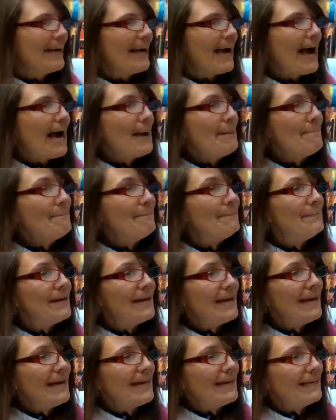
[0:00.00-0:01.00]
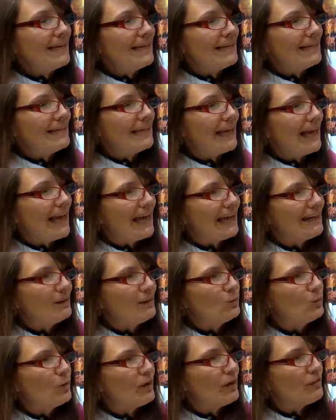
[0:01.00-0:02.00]
I'm big again
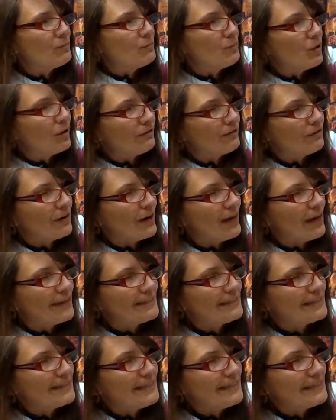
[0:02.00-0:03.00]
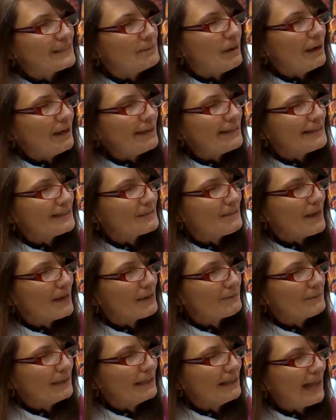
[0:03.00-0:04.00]
and with more friends. These monkeys
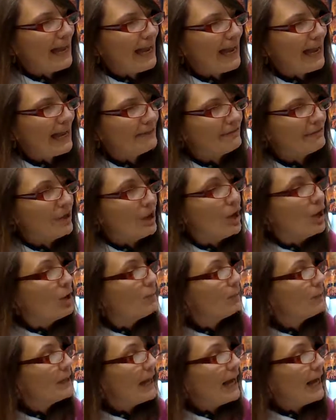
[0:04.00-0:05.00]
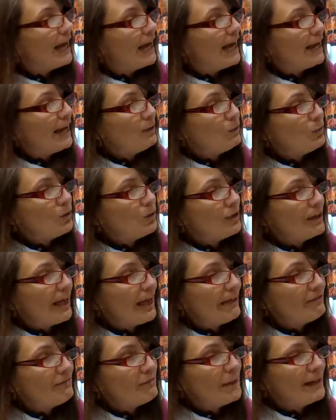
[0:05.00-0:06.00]
make me laugh. But I would
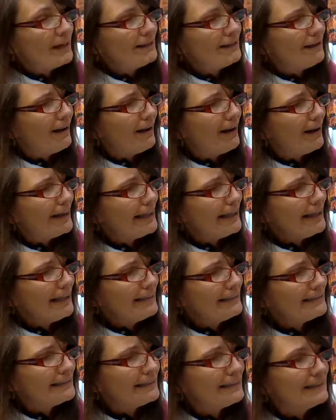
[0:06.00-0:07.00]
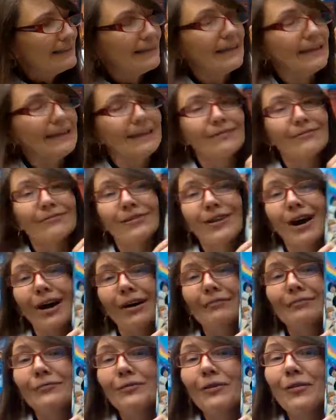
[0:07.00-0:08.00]
have been caught easily if not
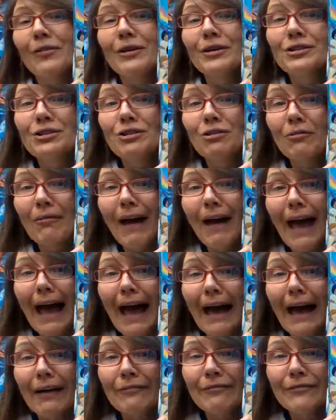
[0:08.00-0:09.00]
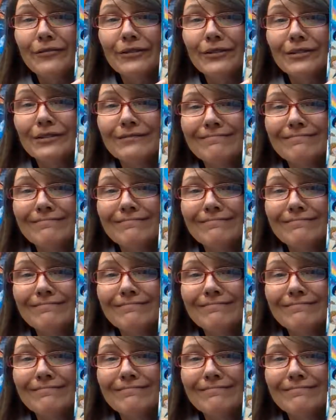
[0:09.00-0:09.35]
for the giraffe.